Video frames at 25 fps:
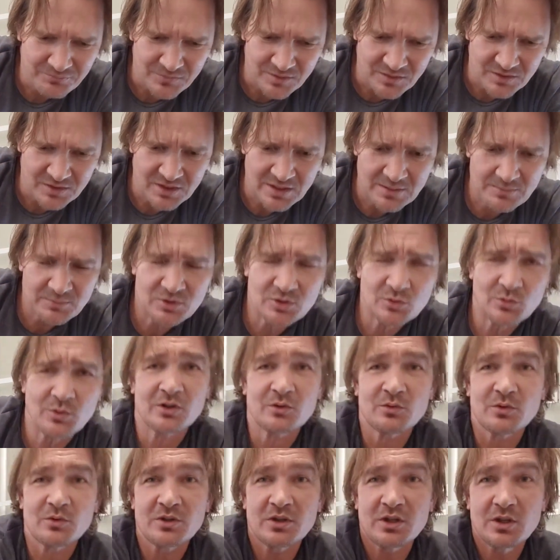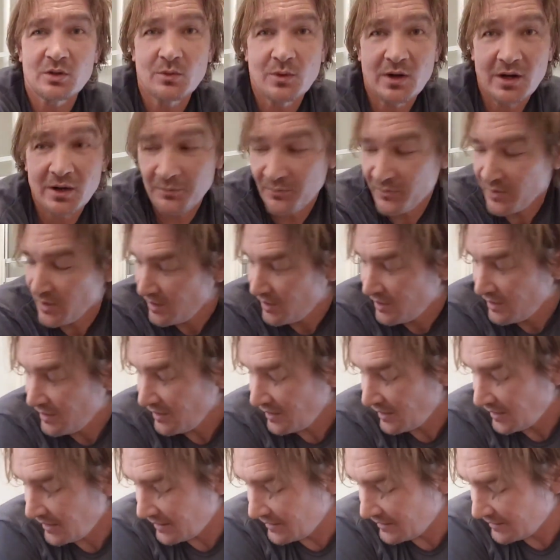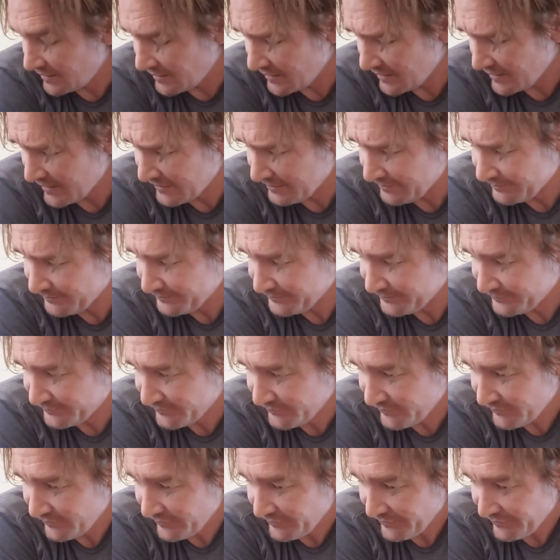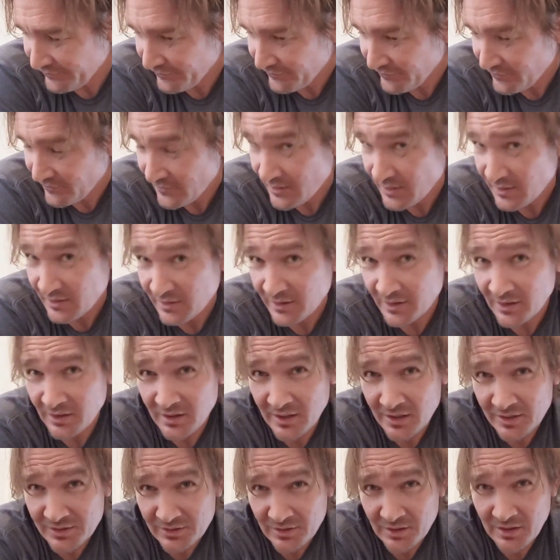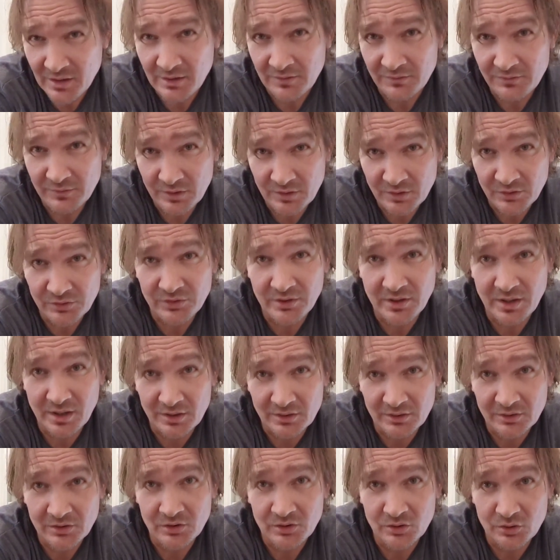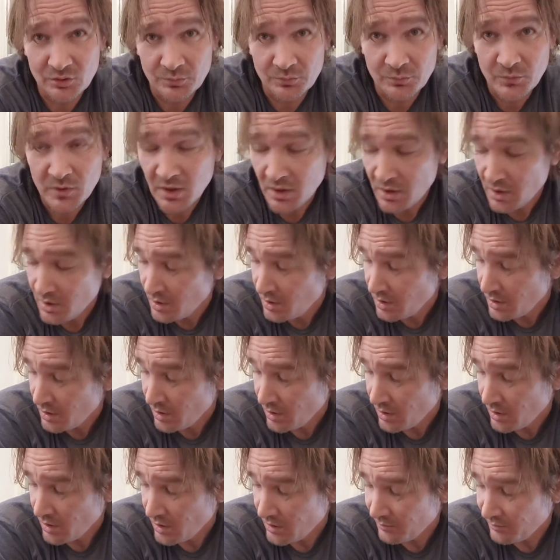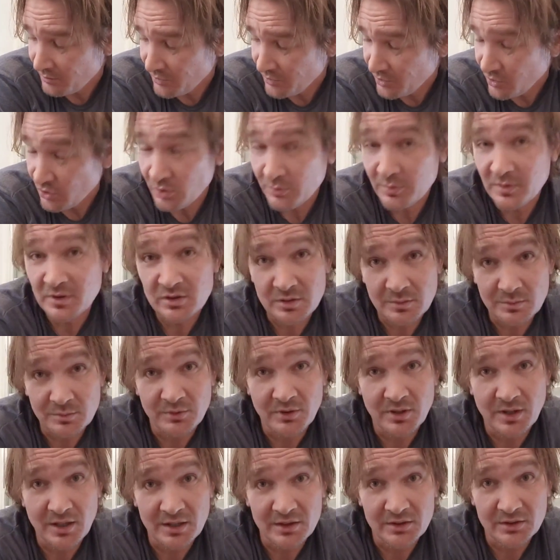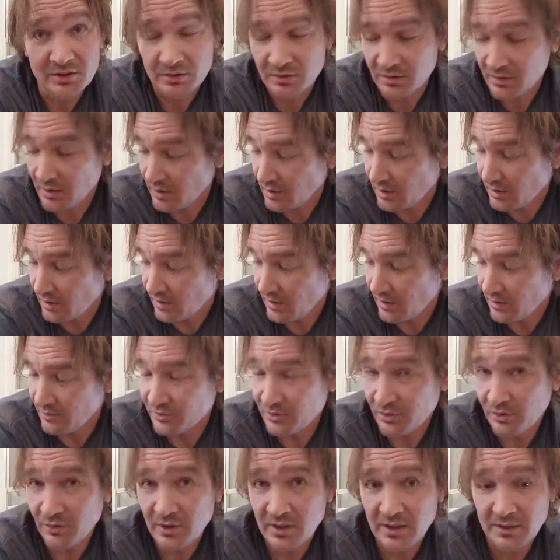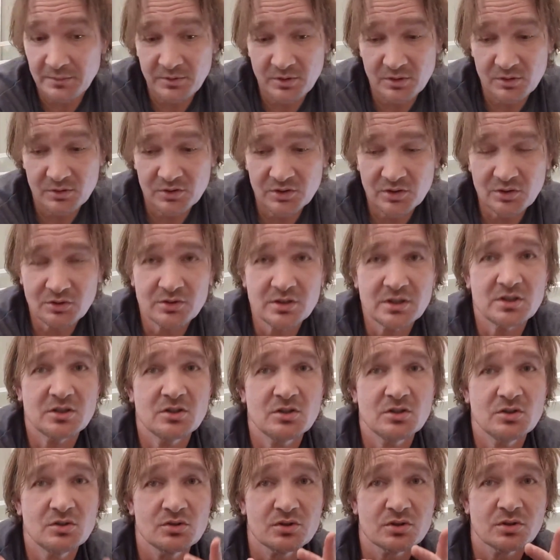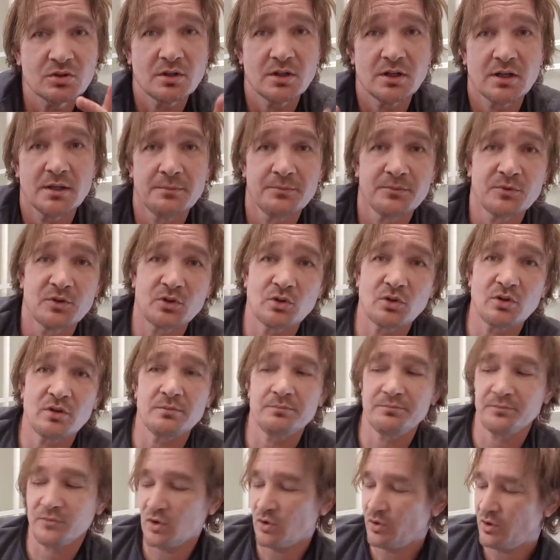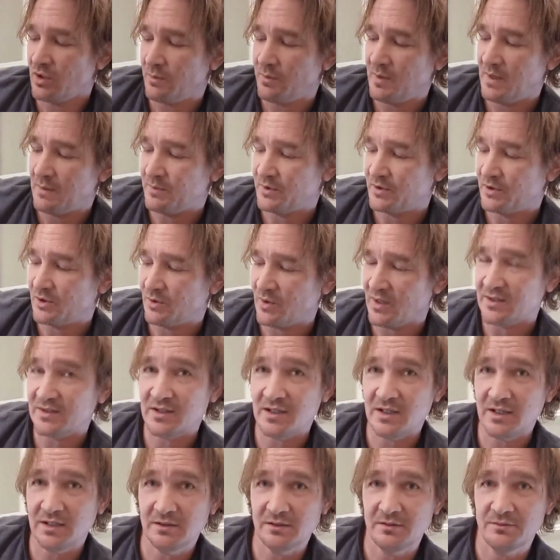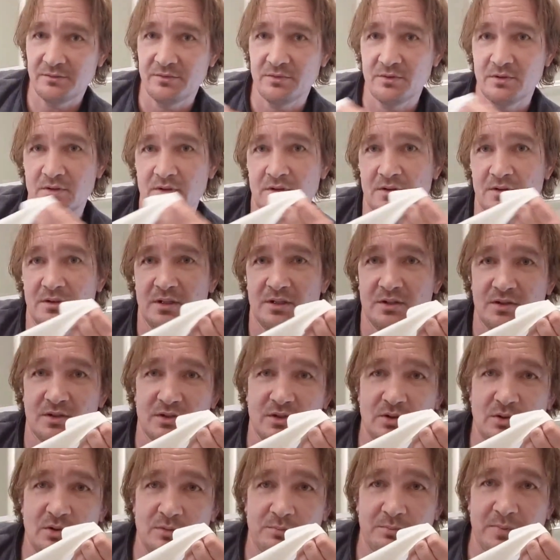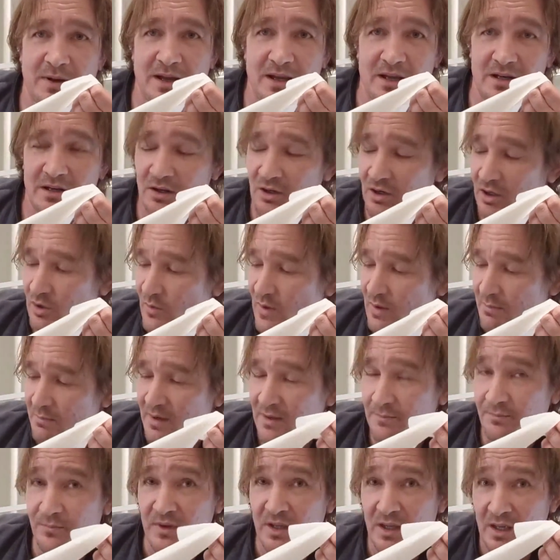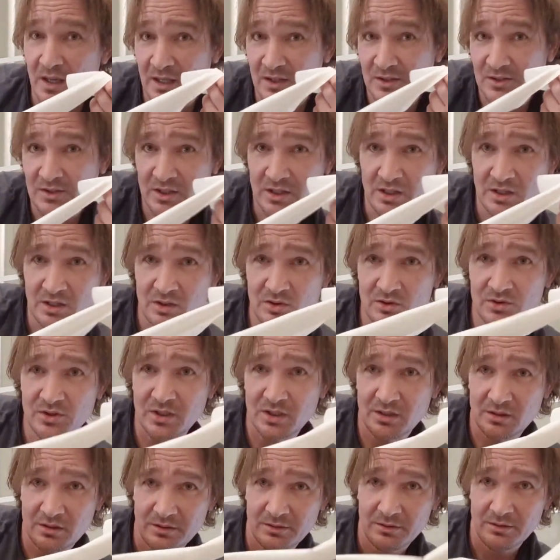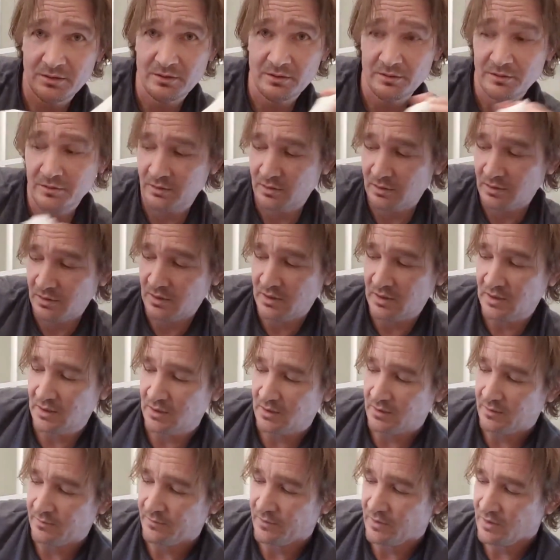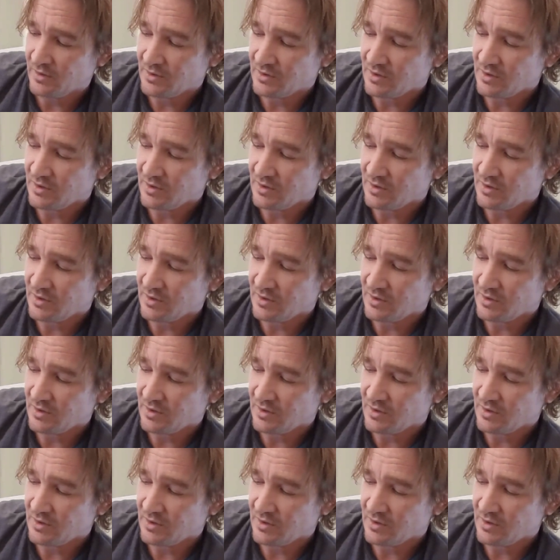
seems to work really well, and dare I say it feels nice too. You'll be surprised. Okay, so you still need to use toilet paper. So I said this is the old pioneering way, but instead of using an